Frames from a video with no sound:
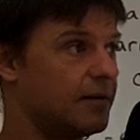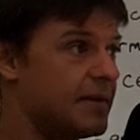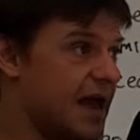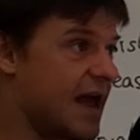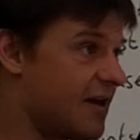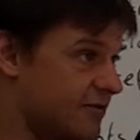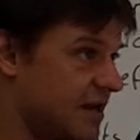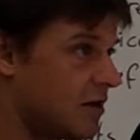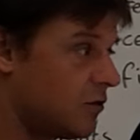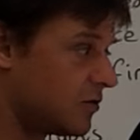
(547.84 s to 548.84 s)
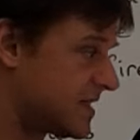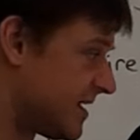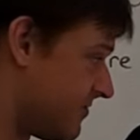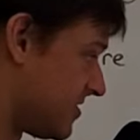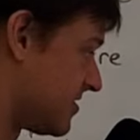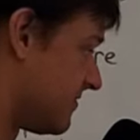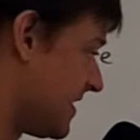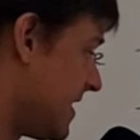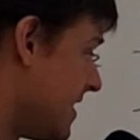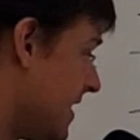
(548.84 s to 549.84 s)
um, area or
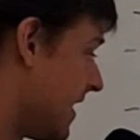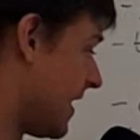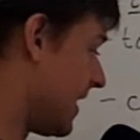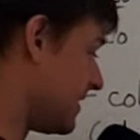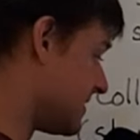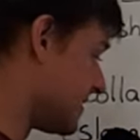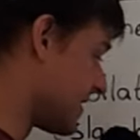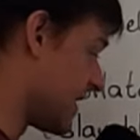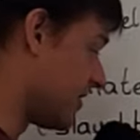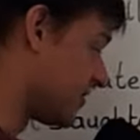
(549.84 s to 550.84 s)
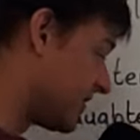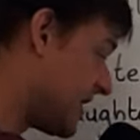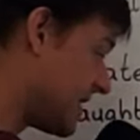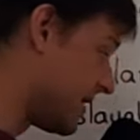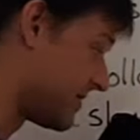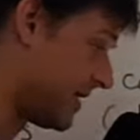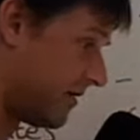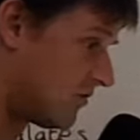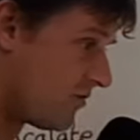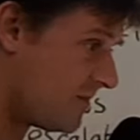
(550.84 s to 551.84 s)
territory, and they are stealing
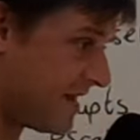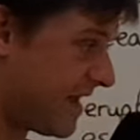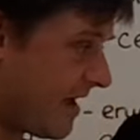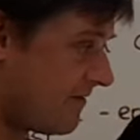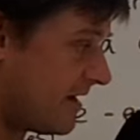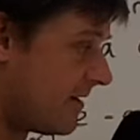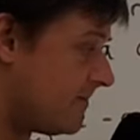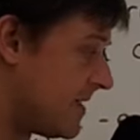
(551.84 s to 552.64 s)
things from the area.